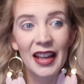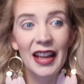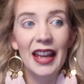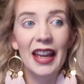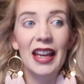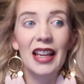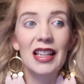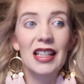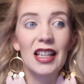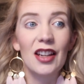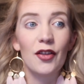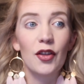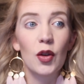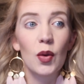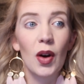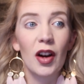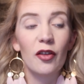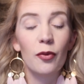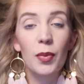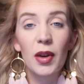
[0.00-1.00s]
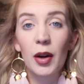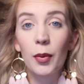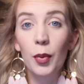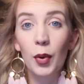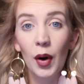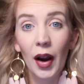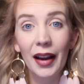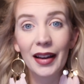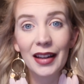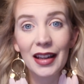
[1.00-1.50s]
And if you have been
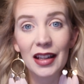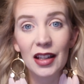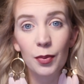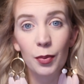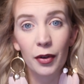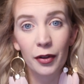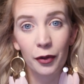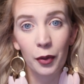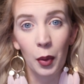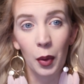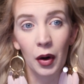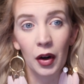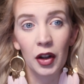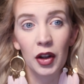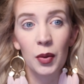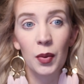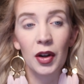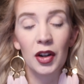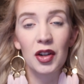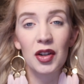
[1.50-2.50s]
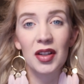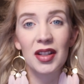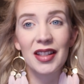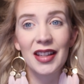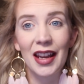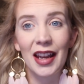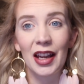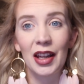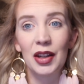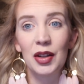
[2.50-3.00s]
pregnant before, you
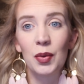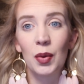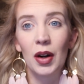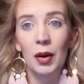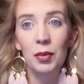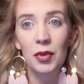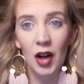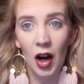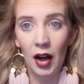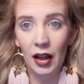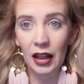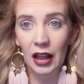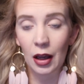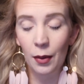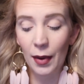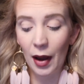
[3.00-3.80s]
understand what I'm talking